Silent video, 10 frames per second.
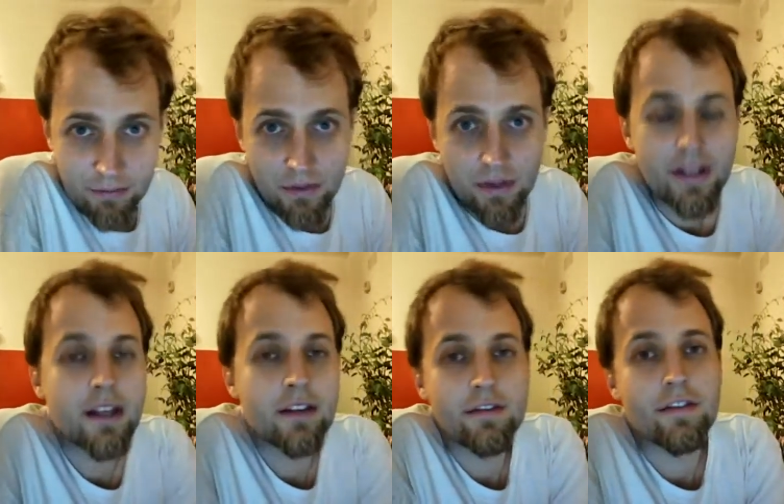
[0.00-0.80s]

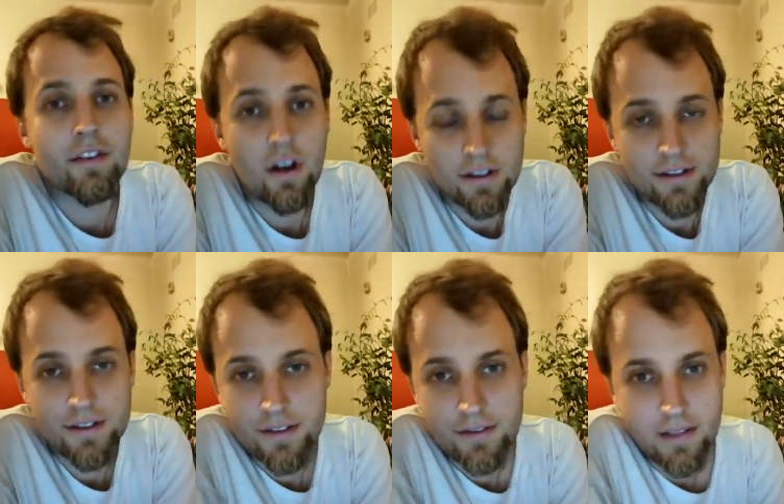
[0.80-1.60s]

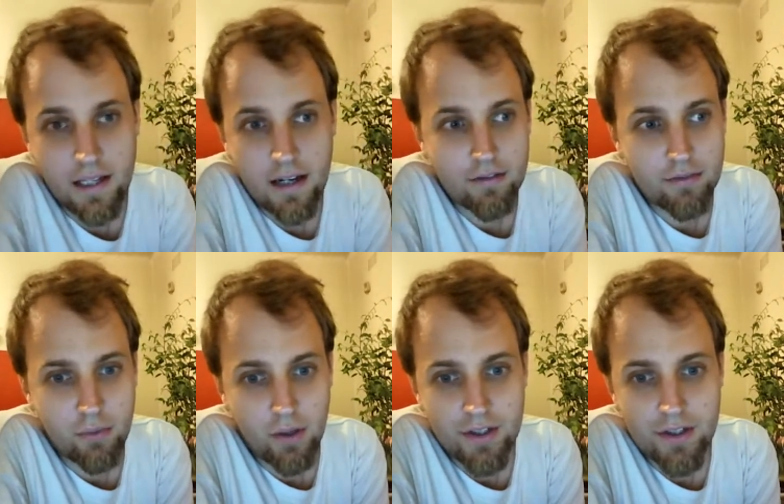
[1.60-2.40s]
MeridianFrost's that I've
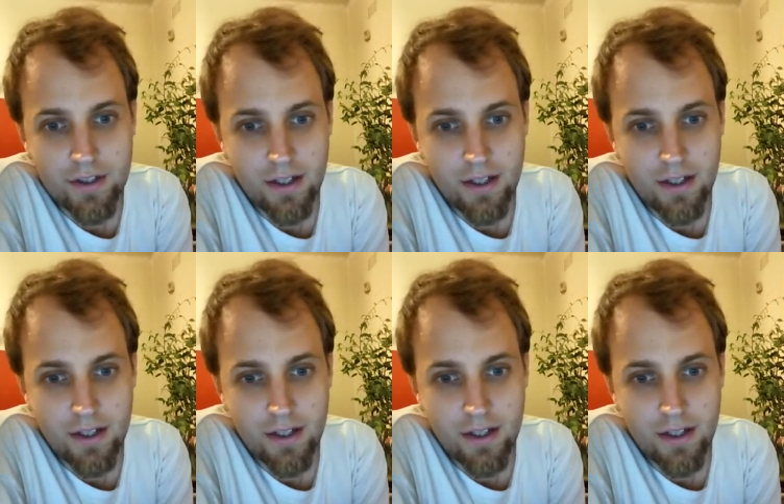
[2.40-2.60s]
watched.